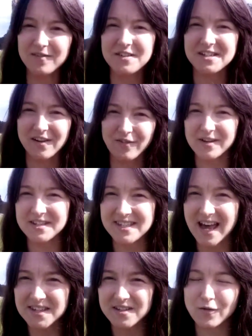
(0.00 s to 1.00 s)
different
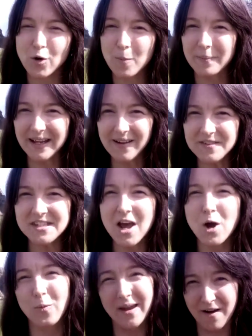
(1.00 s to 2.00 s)
sets of core beliefs.
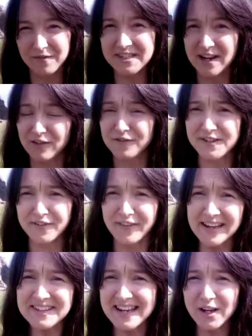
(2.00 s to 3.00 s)
We have
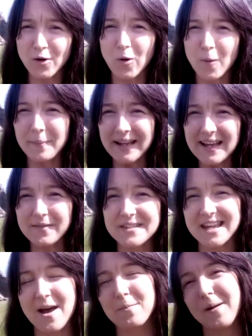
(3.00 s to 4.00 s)
self-defeating core beliefs,
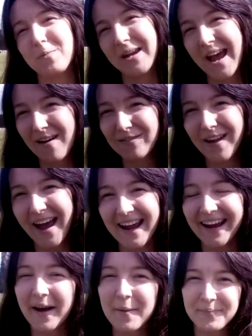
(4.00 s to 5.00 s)
and then we have
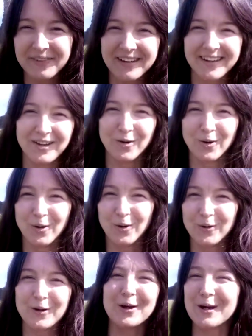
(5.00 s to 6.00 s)
like your
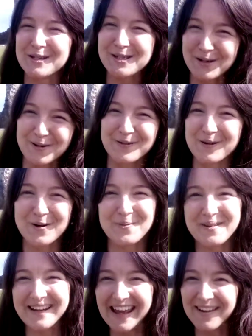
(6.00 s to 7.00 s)
good sort of core
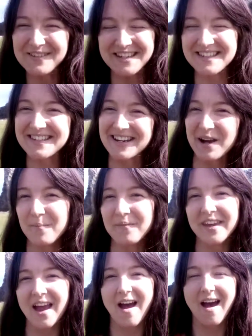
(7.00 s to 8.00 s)
belief system,
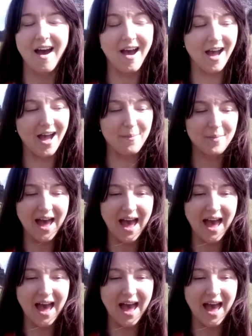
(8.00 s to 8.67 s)
and